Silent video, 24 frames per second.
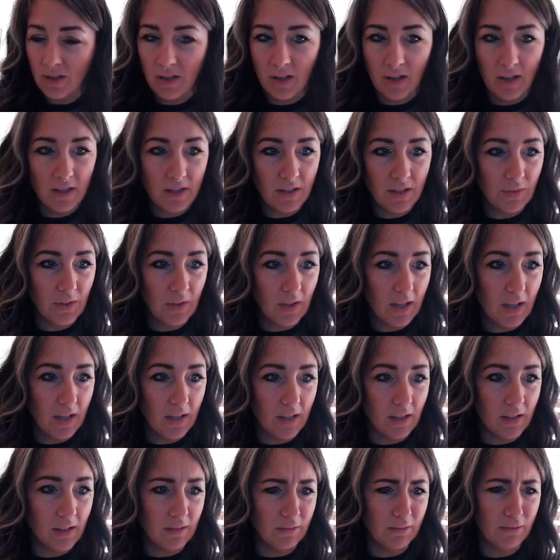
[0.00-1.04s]
a different
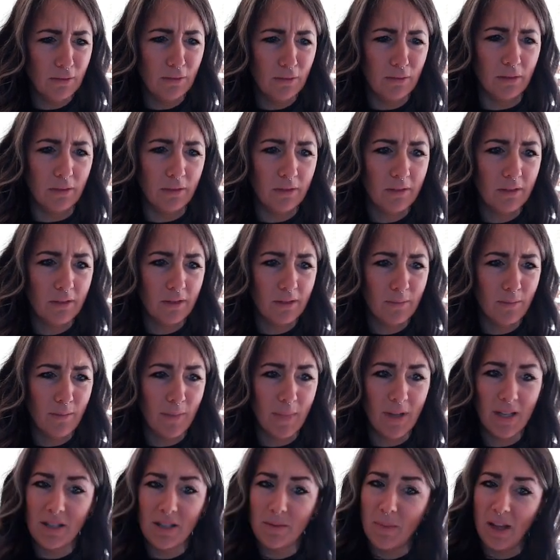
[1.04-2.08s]
color. Ooh,
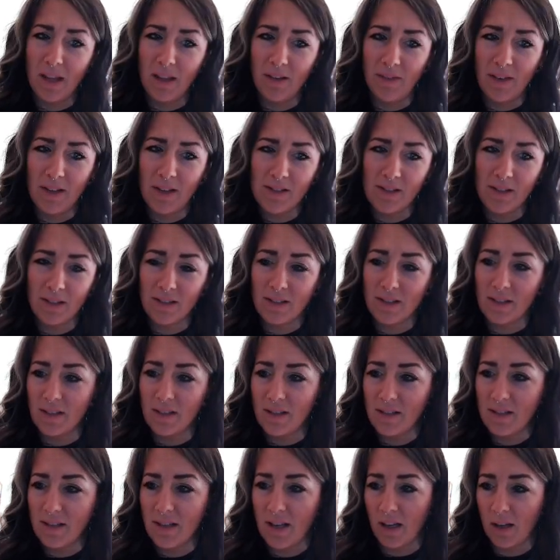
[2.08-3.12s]
my smiley face looks a little
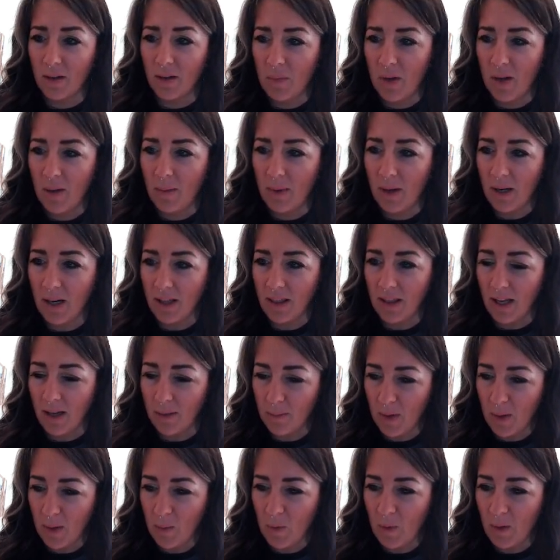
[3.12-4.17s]
sick. Maybe not that.
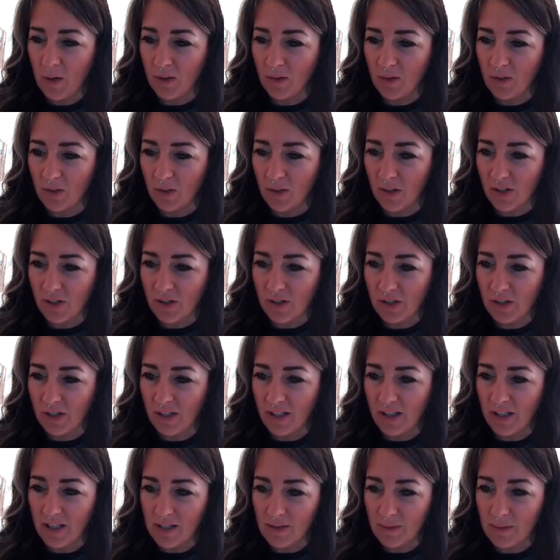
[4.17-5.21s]
Maybe we go traditional
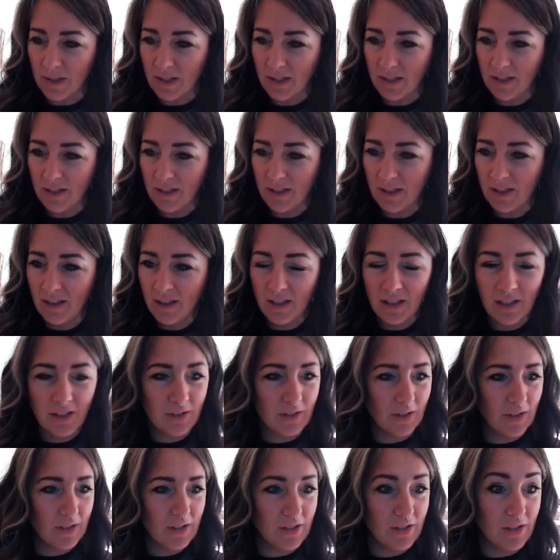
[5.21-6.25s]
on this one.
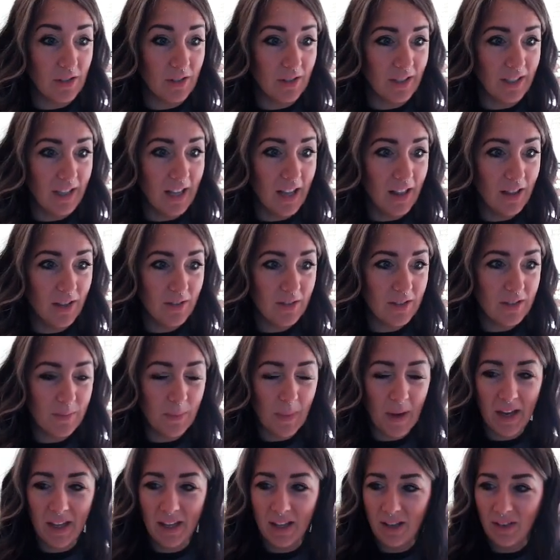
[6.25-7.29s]
Traditional yellow
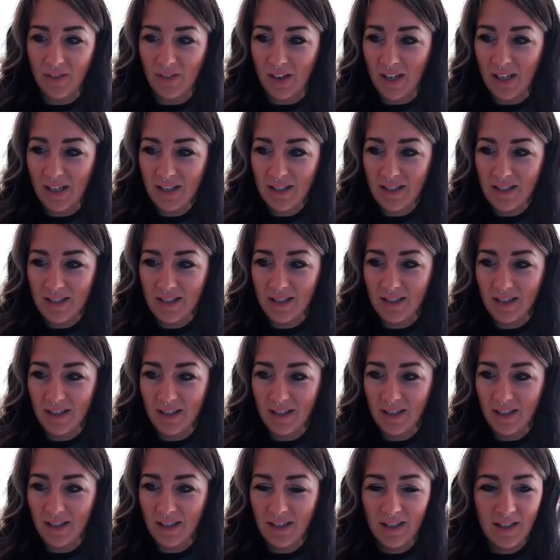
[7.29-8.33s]
smiley face.
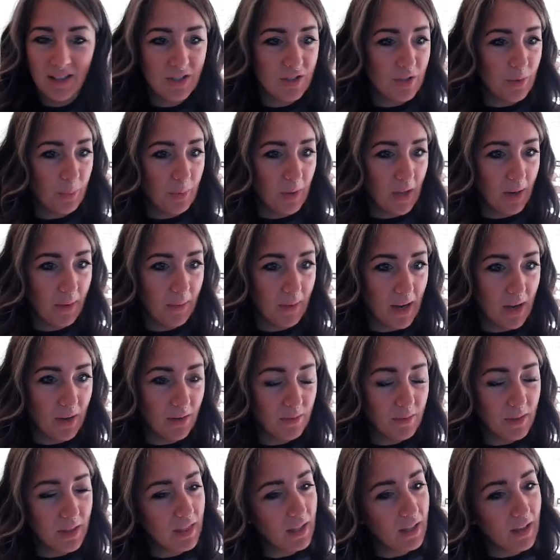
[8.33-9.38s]
So play around
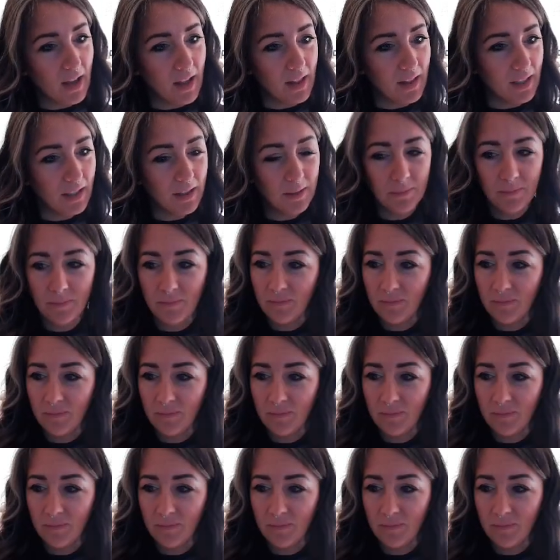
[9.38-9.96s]
with the color.